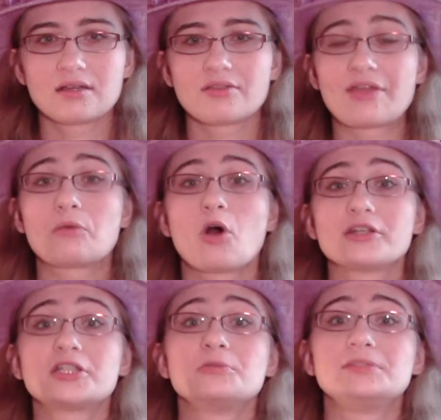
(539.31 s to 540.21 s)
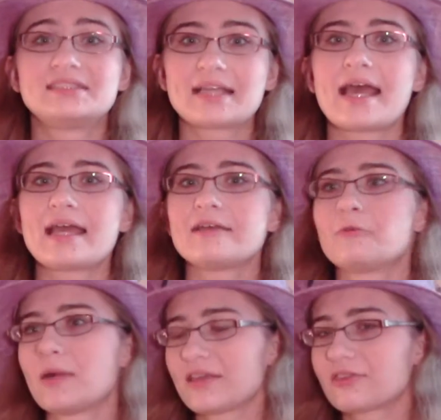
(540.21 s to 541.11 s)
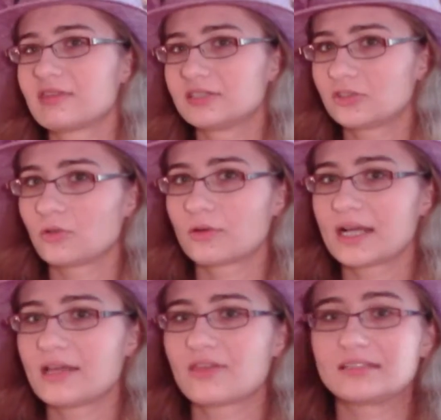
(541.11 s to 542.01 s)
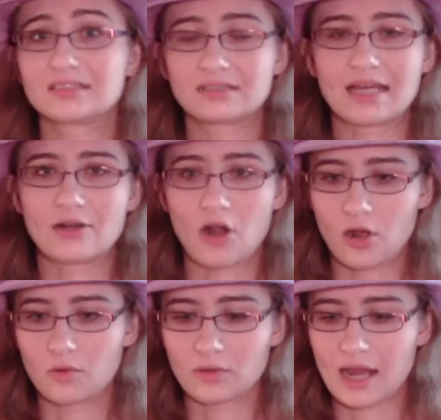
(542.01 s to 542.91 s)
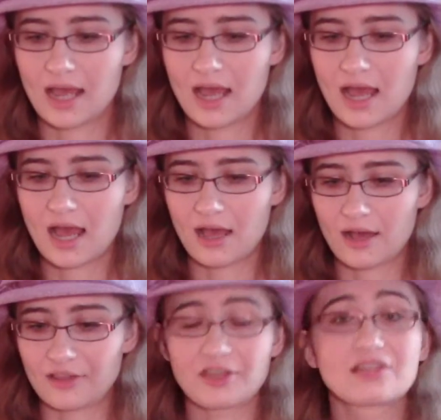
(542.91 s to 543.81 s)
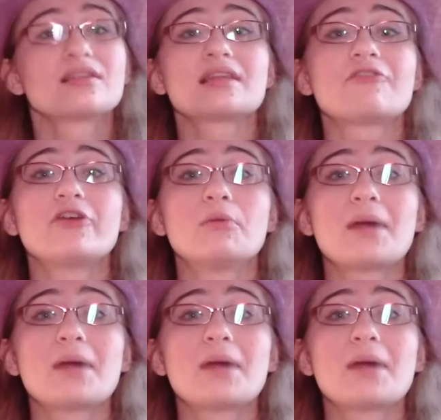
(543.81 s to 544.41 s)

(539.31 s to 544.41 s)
they want to say with the story that's their own thing that they feel